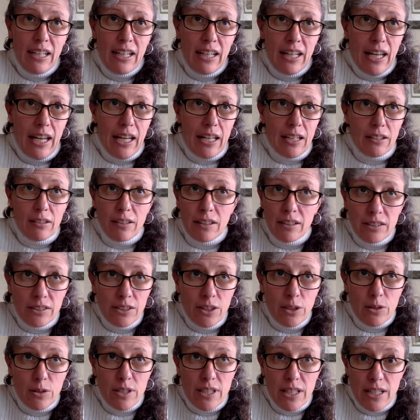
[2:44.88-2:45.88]
And a little
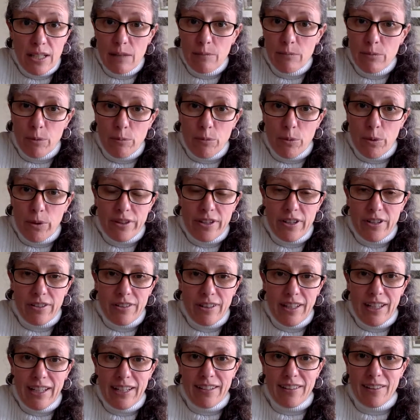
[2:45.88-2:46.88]
known team from North
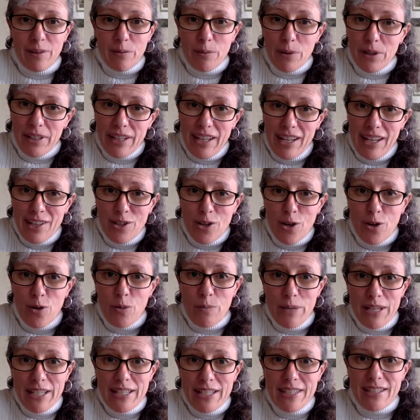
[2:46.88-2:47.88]
Carolina that really had no
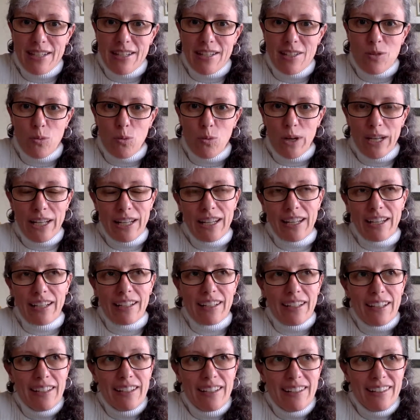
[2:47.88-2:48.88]
business
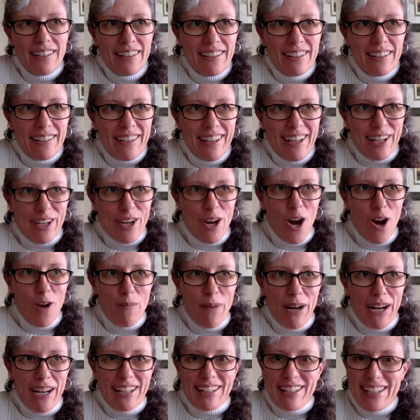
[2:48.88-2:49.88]
winning kind of caught
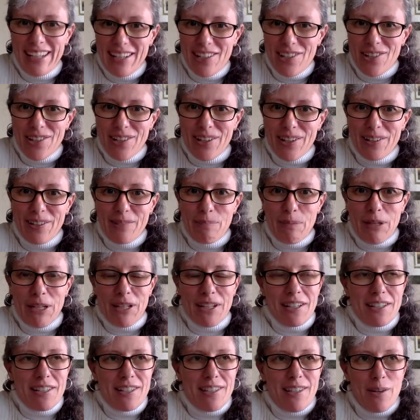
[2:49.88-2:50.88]
my attention
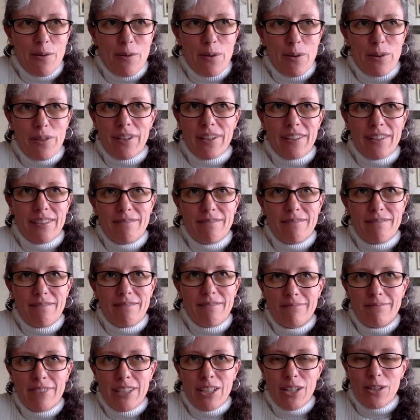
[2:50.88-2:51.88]
because they were the
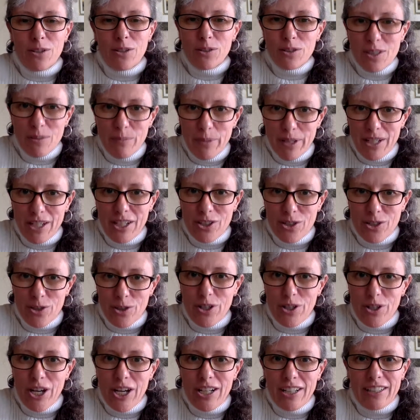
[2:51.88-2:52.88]
ultimate
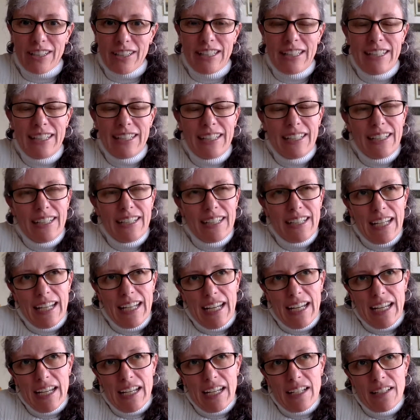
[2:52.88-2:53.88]
underdog.
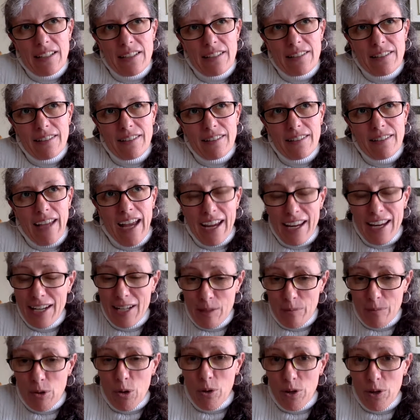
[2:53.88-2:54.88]
And I ended
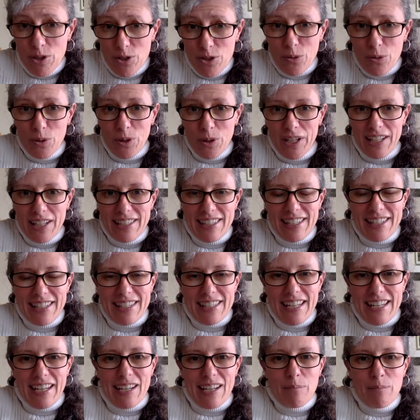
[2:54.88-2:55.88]
up going to school at NC
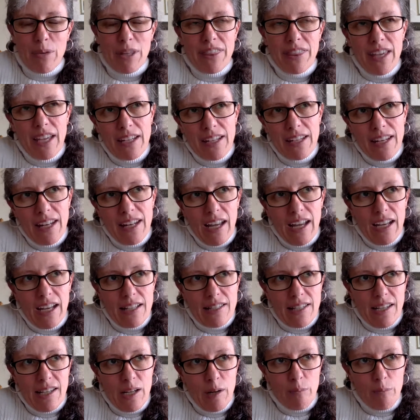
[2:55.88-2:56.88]
State. But then
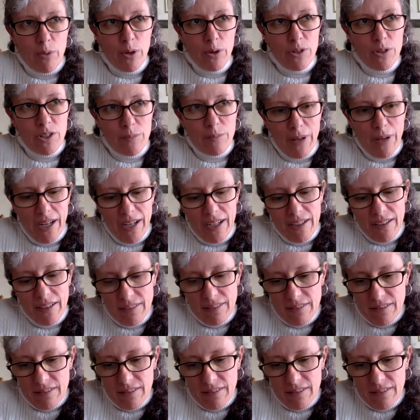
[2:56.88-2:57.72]
as I approached my